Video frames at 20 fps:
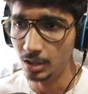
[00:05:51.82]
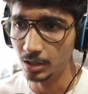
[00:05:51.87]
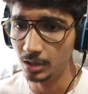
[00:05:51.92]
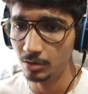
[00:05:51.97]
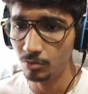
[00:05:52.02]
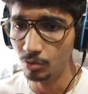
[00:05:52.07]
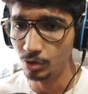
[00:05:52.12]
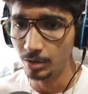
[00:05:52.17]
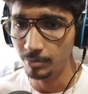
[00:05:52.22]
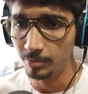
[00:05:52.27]
You
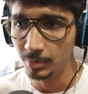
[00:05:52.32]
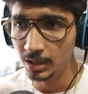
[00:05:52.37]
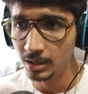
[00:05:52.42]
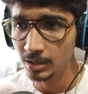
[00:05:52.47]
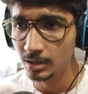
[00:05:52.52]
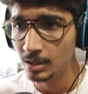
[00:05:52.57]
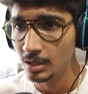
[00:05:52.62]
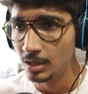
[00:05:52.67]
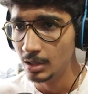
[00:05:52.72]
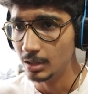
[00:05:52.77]
getting what I
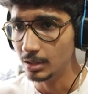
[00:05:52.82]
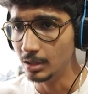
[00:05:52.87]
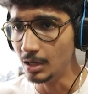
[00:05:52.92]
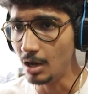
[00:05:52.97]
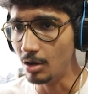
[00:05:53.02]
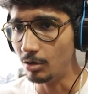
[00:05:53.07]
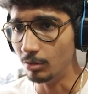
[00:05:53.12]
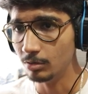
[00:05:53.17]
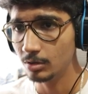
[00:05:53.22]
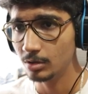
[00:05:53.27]
mean?
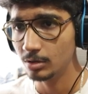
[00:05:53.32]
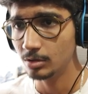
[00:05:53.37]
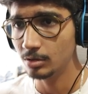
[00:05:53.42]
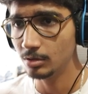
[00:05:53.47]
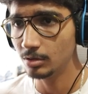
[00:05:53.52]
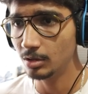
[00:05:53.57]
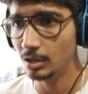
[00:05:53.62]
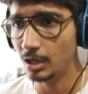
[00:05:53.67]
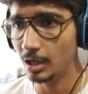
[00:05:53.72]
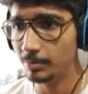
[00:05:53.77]
Now
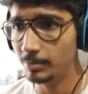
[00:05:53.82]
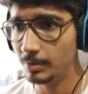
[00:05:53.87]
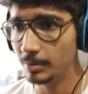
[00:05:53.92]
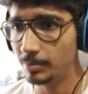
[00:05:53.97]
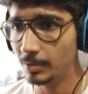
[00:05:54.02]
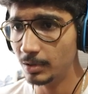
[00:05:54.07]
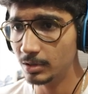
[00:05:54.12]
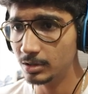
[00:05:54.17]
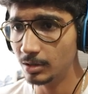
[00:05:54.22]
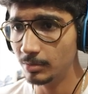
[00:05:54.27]
you know, like
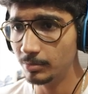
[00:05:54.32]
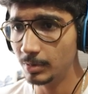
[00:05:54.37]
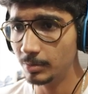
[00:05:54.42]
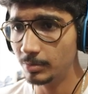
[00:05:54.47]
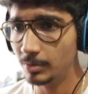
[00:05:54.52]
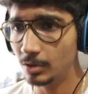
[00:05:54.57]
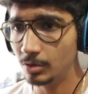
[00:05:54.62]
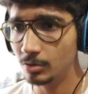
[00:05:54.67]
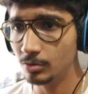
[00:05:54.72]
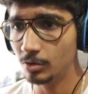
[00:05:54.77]
some
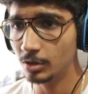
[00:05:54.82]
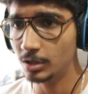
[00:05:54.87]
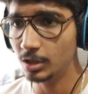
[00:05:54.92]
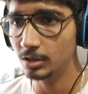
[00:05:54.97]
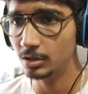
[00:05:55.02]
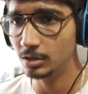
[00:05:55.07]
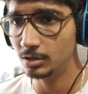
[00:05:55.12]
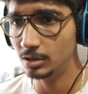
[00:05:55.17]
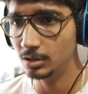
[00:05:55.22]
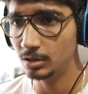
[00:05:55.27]
people do,
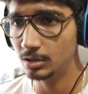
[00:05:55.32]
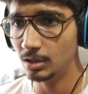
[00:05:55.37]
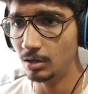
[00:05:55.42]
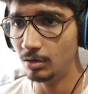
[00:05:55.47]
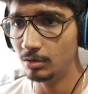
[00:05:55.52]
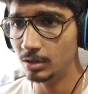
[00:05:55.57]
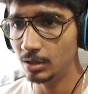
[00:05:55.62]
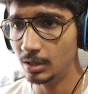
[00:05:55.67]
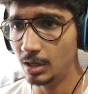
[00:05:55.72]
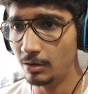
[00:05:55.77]
okay, this is
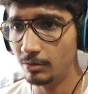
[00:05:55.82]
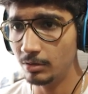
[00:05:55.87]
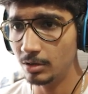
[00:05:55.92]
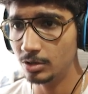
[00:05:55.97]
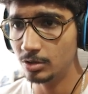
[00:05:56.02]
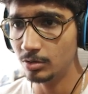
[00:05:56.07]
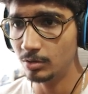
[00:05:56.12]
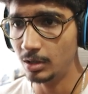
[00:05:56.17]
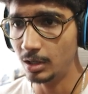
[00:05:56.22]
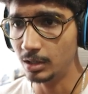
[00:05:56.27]
ground, then I
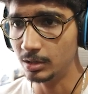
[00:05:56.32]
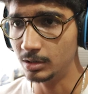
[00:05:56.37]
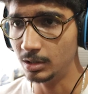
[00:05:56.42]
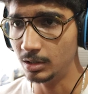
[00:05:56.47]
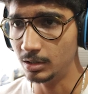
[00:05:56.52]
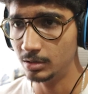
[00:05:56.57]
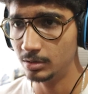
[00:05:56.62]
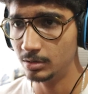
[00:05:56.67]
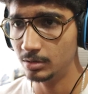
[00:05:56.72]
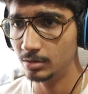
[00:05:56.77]
will show like
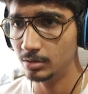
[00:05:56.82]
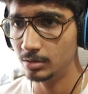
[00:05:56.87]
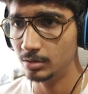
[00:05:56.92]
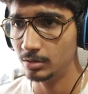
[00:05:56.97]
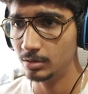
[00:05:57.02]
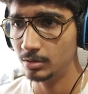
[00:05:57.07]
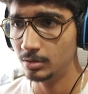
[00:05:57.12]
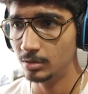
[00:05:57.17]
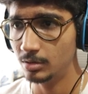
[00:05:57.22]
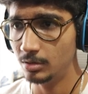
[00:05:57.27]
this.
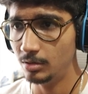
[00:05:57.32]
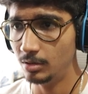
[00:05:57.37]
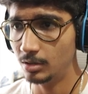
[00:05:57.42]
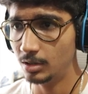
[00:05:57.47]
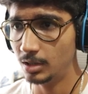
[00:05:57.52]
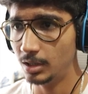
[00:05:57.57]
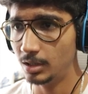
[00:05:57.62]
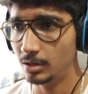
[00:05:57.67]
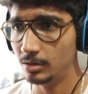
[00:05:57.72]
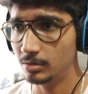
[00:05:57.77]

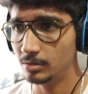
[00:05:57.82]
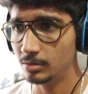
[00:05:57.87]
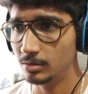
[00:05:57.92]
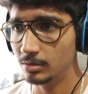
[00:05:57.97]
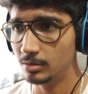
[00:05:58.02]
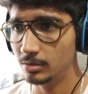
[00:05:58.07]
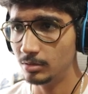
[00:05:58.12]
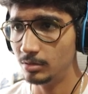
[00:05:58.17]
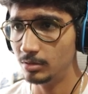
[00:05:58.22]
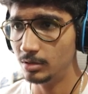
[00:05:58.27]
Okay,
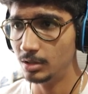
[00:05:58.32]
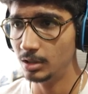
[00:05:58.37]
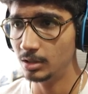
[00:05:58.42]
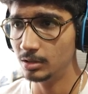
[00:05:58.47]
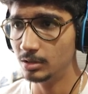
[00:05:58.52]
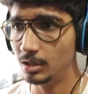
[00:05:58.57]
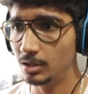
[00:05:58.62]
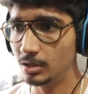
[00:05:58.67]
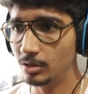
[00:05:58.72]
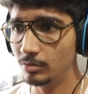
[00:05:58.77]
you
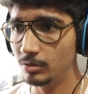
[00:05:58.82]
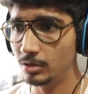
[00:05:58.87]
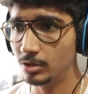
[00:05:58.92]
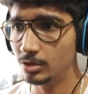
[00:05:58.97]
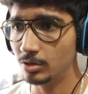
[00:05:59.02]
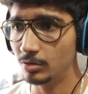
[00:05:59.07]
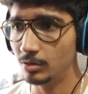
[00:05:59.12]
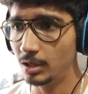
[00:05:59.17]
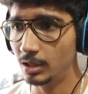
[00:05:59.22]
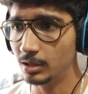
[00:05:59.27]
think that you
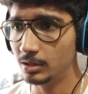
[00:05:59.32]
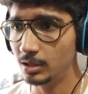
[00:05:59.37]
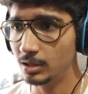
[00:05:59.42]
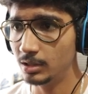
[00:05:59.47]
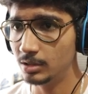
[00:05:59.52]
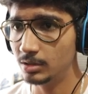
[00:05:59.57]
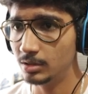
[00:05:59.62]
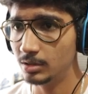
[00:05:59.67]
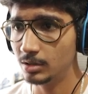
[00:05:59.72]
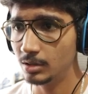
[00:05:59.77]
will show like
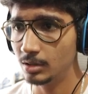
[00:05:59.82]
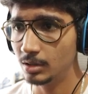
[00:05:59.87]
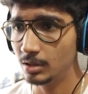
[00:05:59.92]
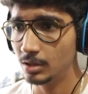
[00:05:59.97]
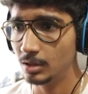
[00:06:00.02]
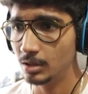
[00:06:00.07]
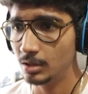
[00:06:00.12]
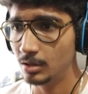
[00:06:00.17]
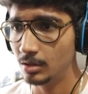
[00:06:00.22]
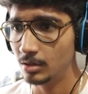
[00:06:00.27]
this,
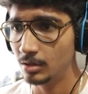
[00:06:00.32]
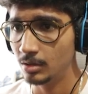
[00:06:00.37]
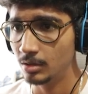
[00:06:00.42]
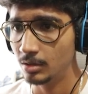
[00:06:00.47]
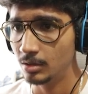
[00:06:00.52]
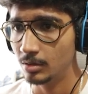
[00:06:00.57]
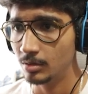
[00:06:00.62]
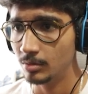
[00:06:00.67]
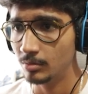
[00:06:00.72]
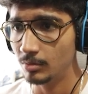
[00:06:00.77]

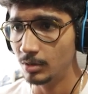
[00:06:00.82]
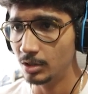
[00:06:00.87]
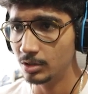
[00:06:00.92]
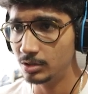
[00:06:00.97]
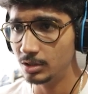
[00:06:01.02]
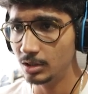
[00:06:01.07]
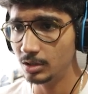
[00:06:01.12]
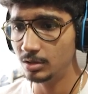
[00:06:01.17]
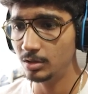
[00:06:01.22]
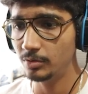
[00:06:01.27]

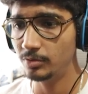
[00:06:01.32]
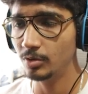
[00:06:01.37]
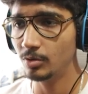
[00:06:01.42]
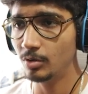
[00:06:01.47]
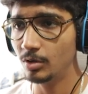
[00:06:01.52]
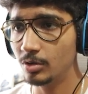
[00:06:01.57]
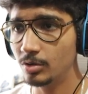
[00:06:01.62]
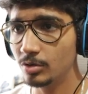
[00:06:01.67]
but since if you